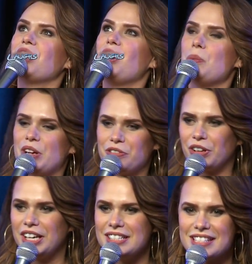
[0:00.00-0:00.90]
all my
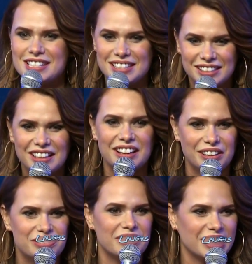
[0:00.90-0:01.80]
friends.
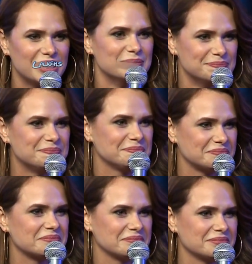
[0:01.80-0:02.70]
Oh,
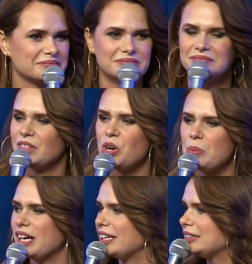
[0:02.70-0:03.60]

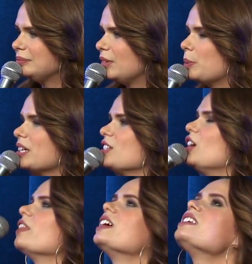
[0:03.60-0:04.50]
nobody
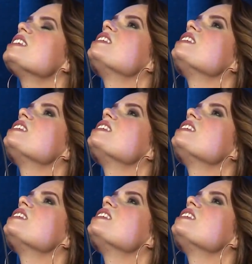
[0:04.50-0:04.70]
saw this?